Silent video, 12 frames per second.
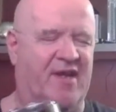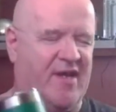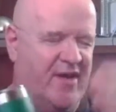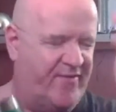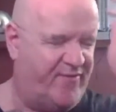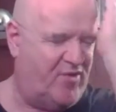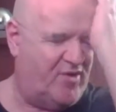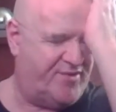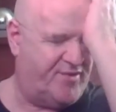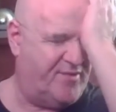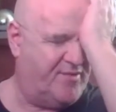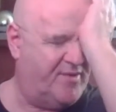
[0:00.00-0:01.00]
I got a
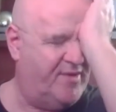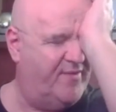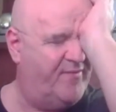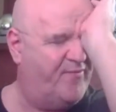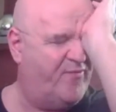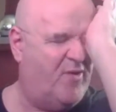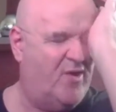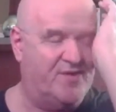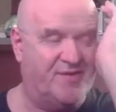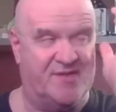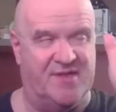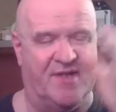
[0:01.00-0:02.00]
frother and it
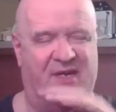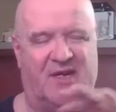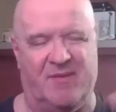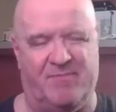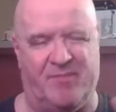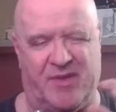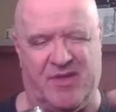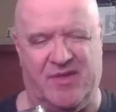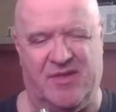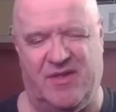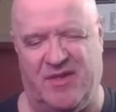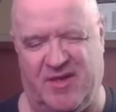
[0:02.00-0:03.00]
froths it up,
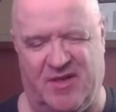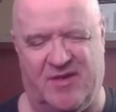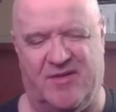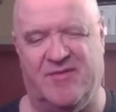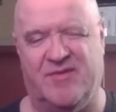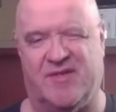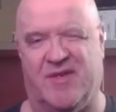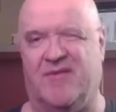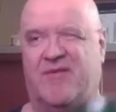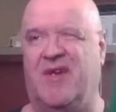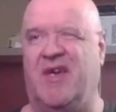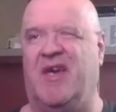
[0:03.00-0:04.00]
and you know,
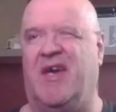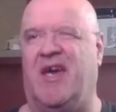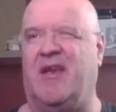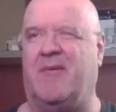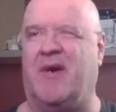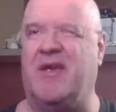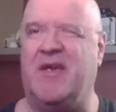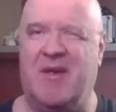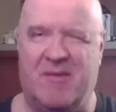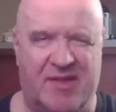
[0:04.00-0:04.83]
so anyway,